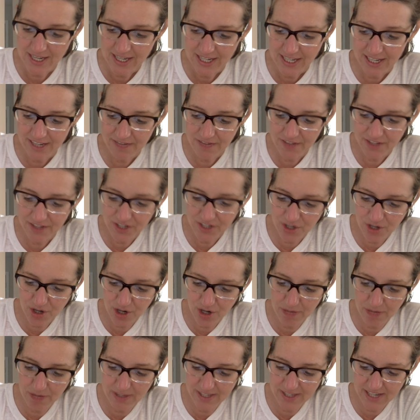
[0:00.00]
If it's
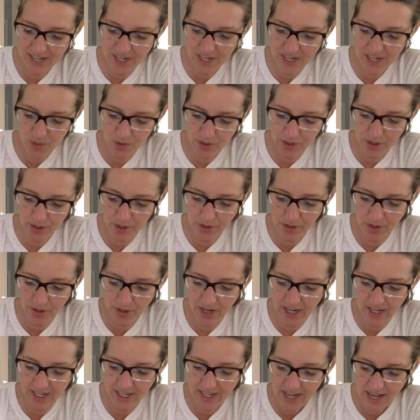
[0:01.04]
carbon
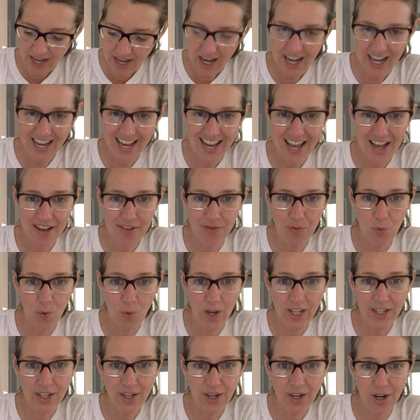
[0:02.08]
tetrachloride, I have
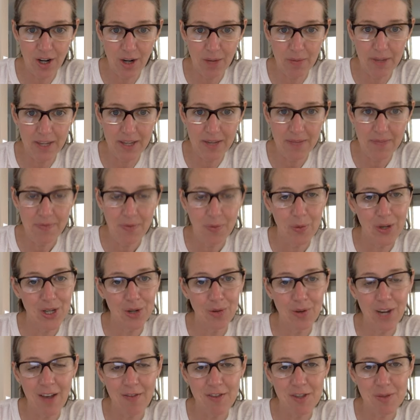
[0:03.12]
1 carbon. We
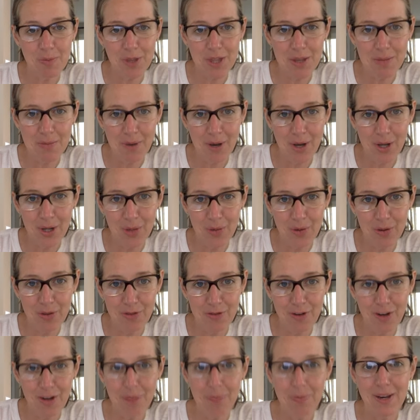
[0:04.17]
don't have to put the mono in
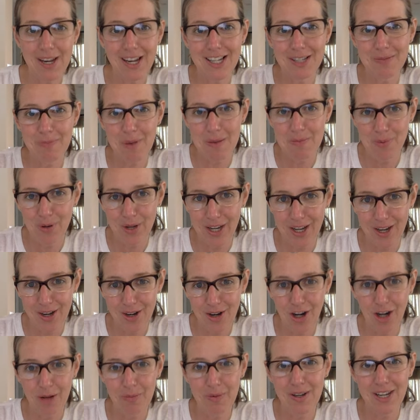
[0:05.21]
front because by putting
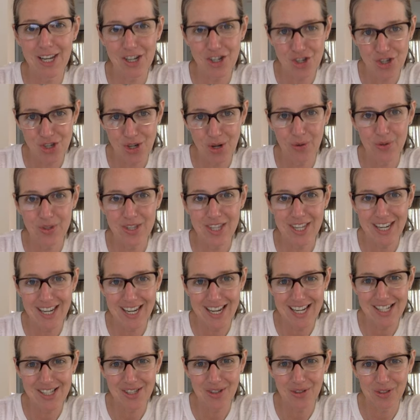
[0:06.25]
carbon, it shows that it
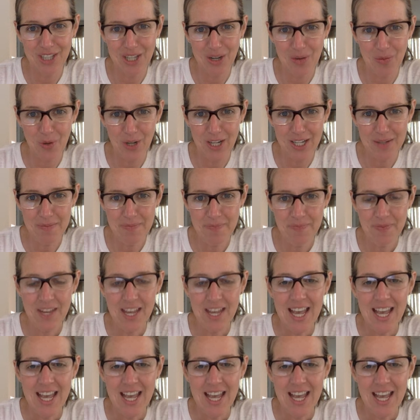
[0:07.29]
is only 1.